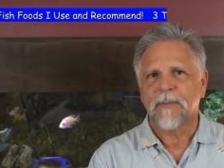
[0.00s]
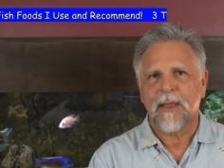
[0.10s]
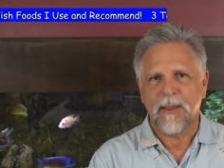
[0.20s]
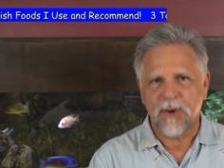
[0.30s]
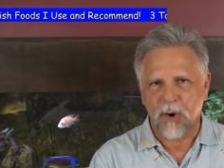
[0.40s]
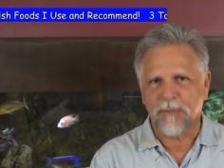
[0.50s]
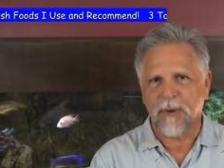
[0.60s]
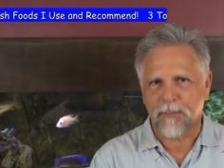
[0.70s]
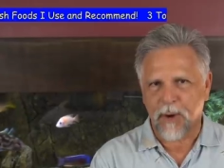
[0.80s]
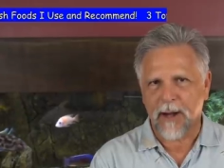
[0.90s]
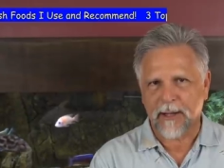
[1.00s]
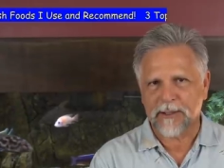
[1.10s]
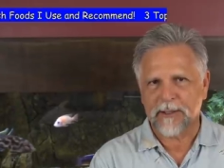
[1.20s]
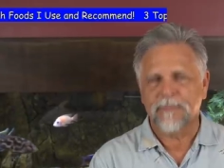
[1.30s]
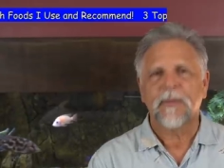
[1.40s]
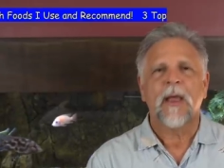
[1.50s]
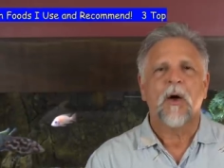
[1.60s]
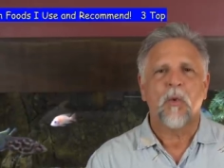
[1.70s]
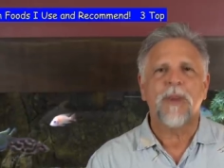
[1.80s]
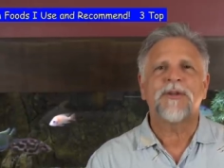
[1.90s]
the Northfin products,
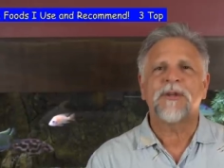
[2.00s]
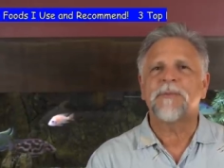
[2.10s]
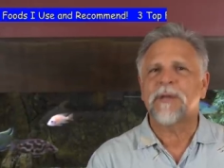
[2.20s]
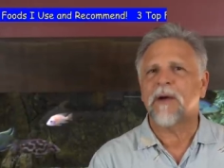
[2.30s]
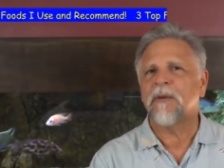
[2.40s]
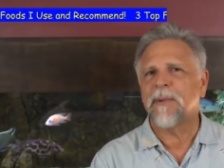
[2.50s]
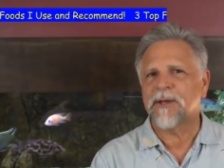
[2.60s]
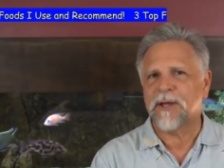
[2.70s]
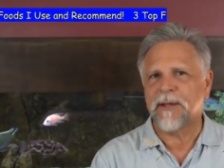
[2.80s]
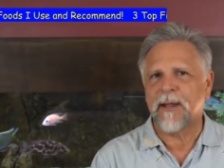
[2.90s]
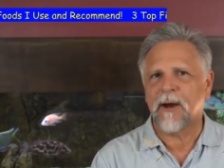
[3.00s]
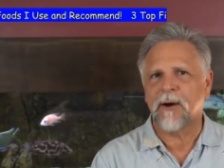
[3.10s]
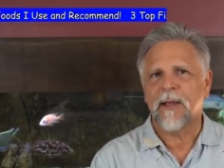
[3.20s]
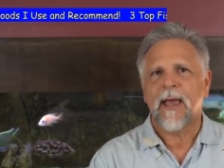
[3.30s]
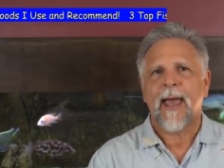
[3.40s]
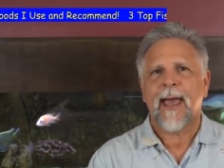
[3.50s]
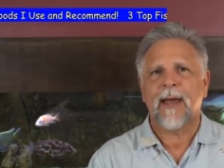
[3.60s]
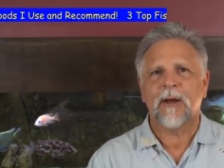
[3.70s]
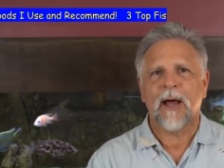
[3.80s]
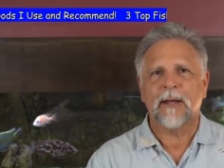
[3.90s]
with some Sera mixed in there
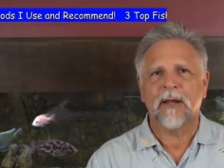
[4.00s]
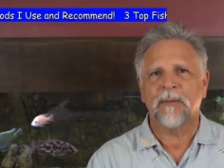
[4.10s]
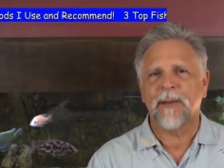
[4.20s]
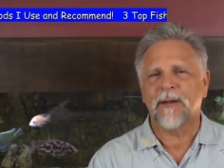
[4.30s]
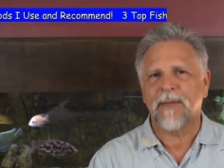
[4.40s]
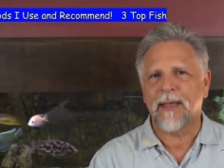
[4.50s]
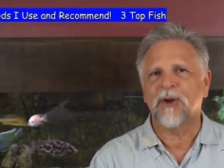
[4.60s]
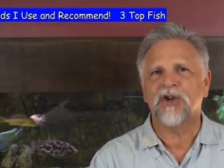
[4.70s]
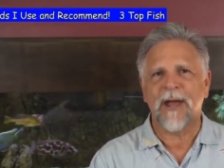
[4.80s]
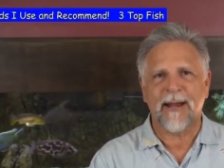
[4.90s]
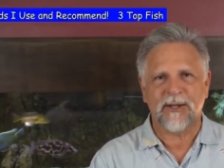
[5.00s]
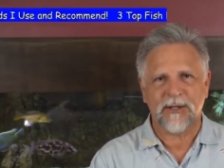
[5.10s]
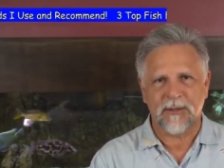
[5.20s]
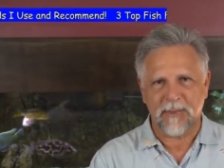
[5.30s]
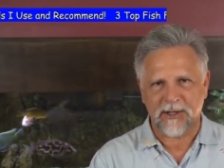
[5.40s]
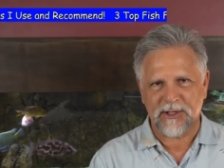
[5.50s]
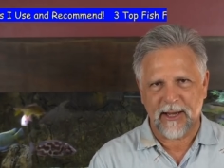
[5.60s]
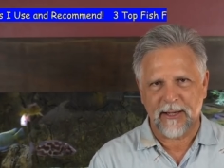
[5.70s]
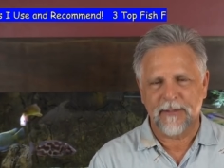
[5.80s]
and a little bit of energetics mixed in.